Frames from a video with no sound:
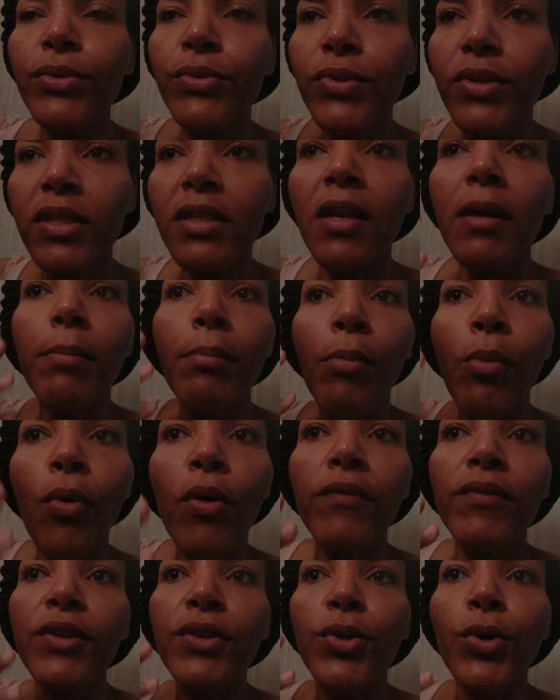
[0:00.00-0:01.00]
loosen up
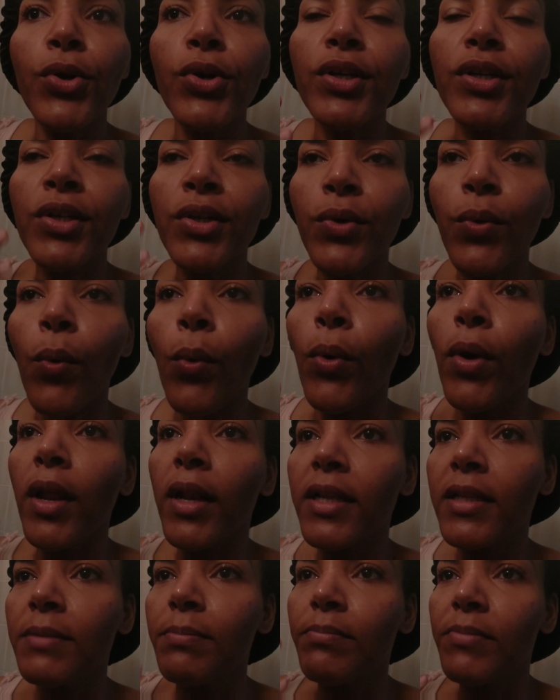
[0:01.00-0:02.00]
more of the dirt and
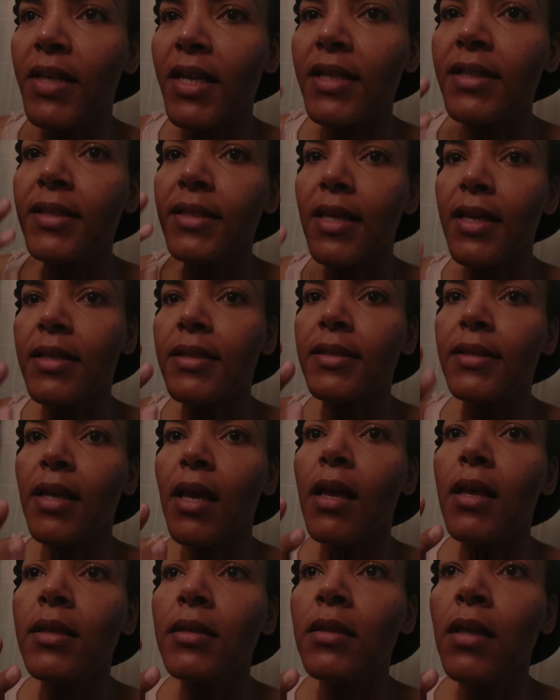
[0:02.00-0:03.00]
oil and dead skin
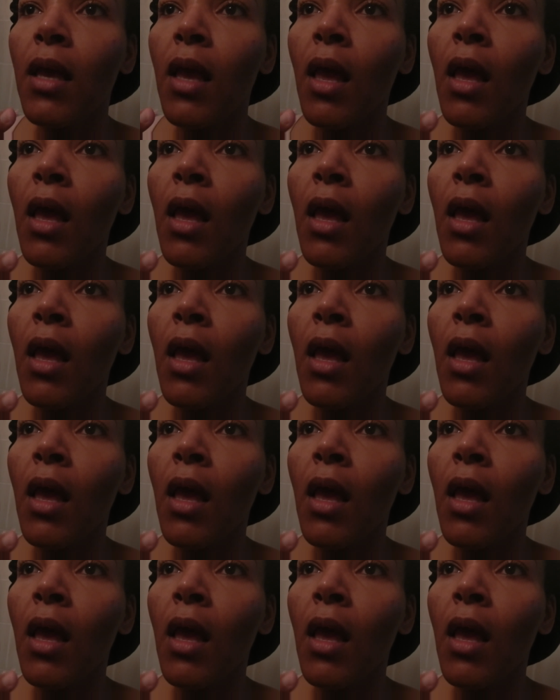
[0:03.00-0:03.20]
cells,